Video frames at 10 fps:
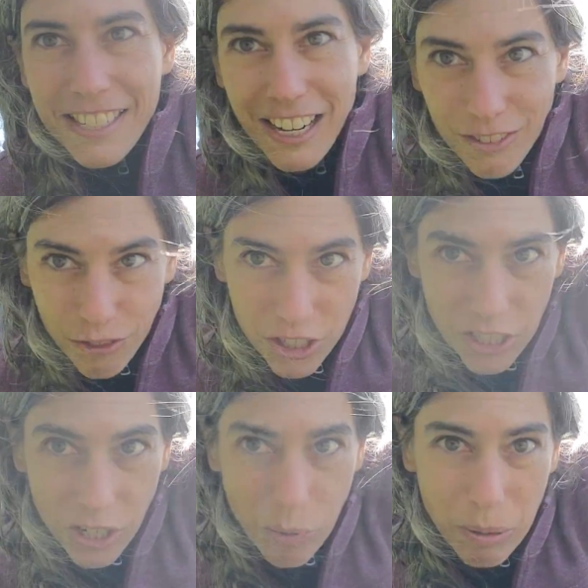night for
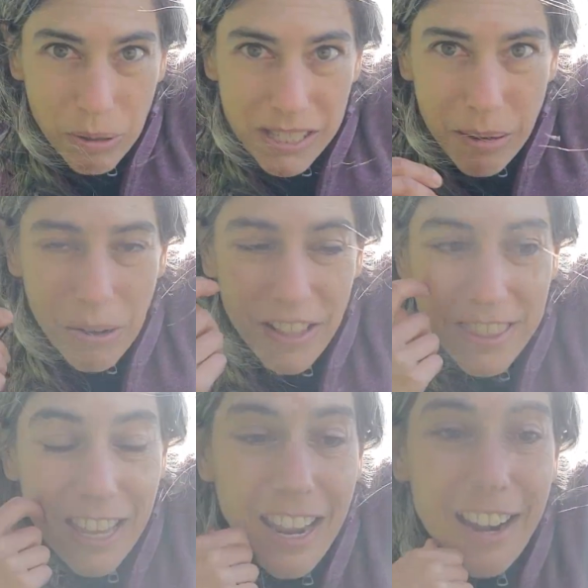dinner, and we put some on
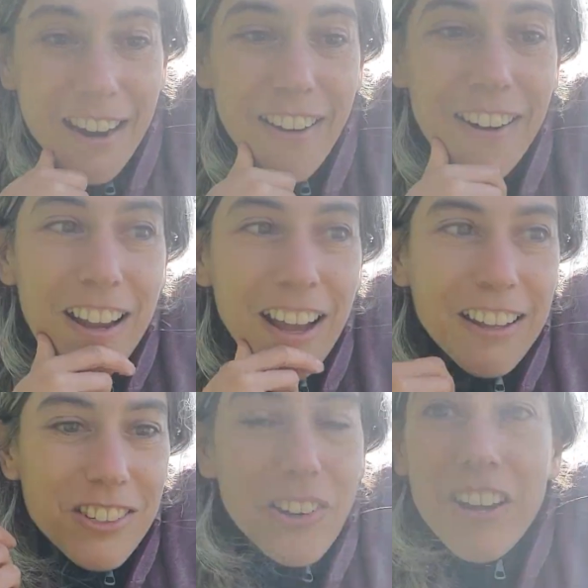there.
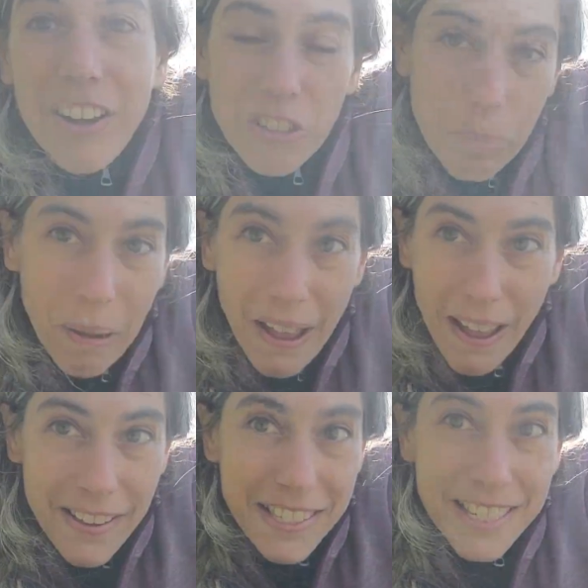It's great on your
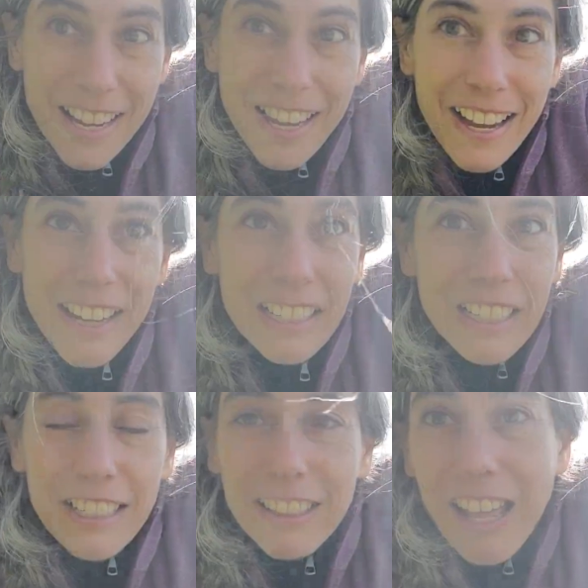pasta.
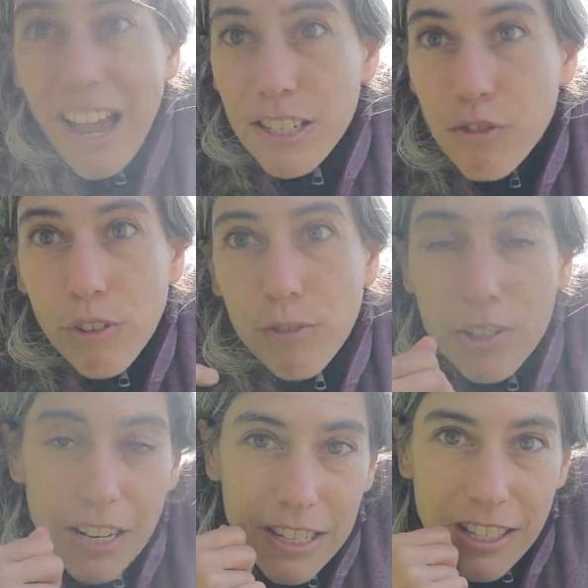It'll last for a few
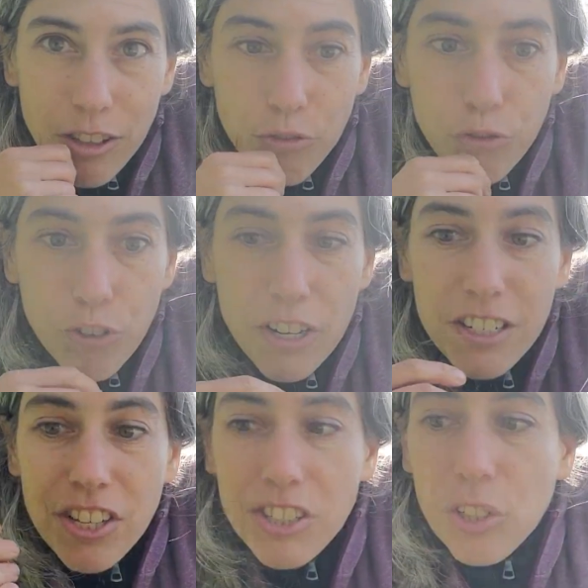days in the
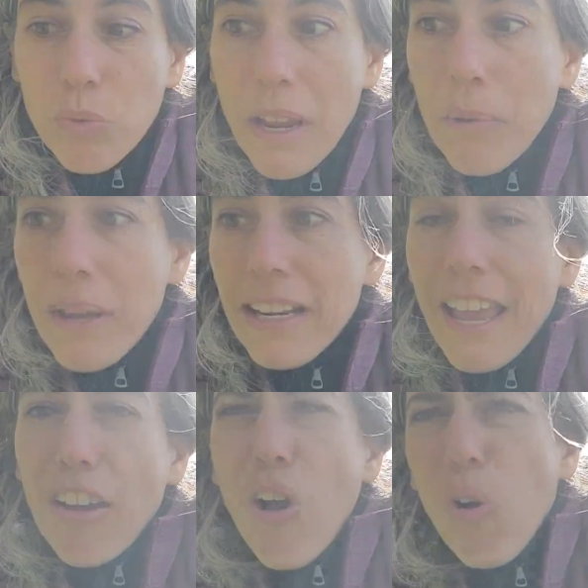fridge. It's a great way to
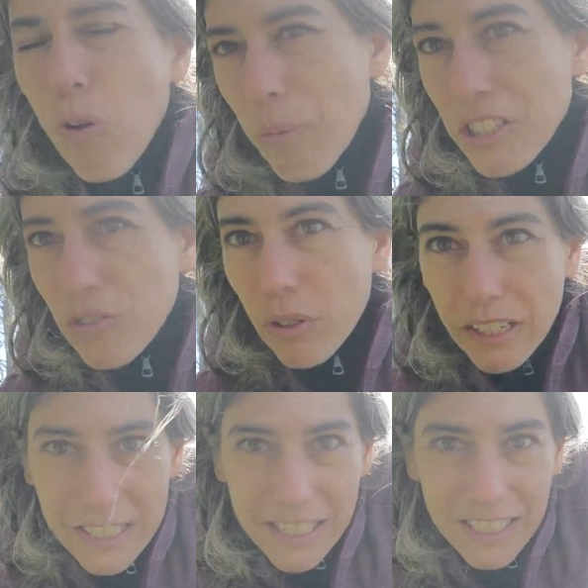get a whole bunch of
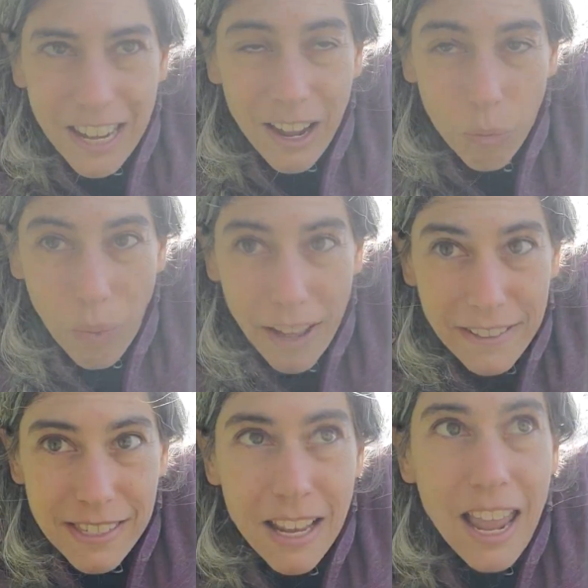greens in you at
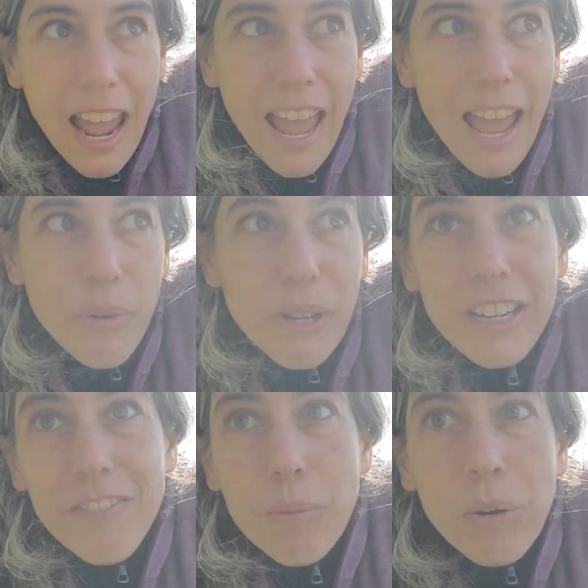once. And we
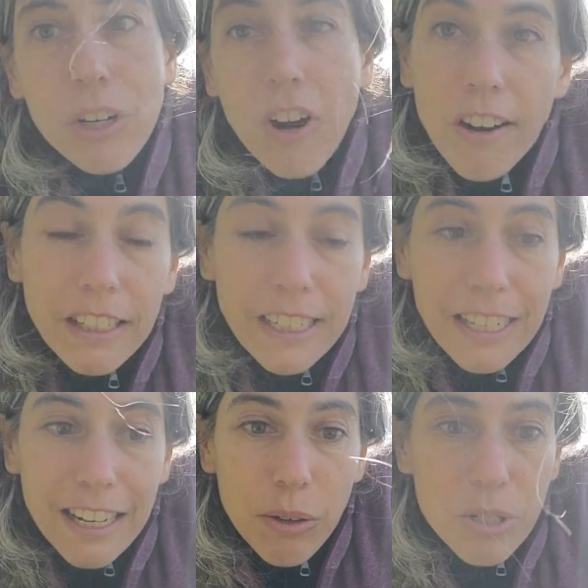didn't even put garlic
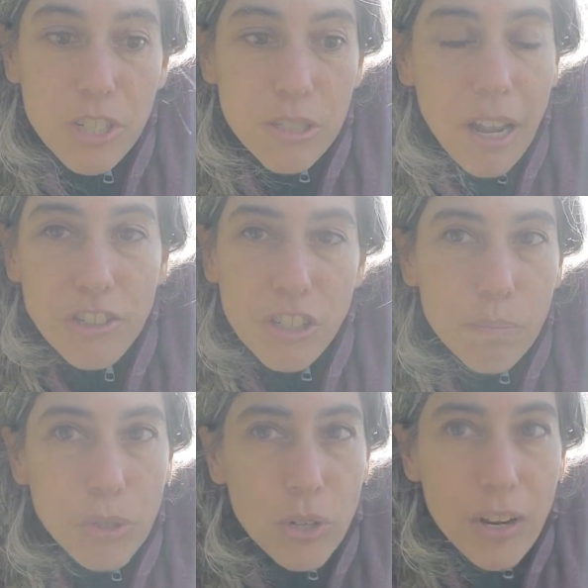in it. I
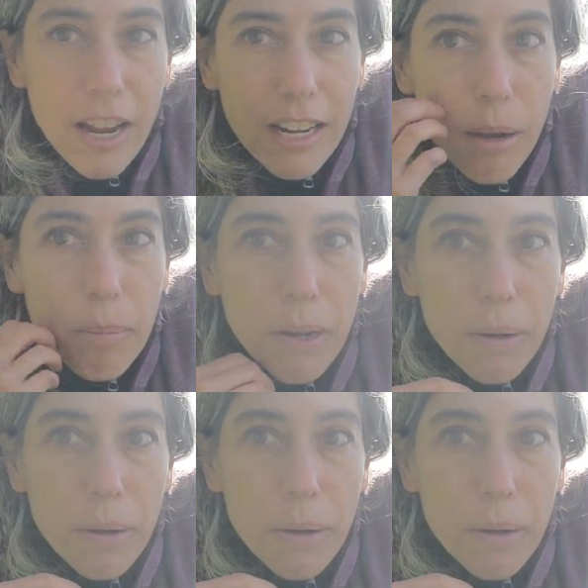just pureed up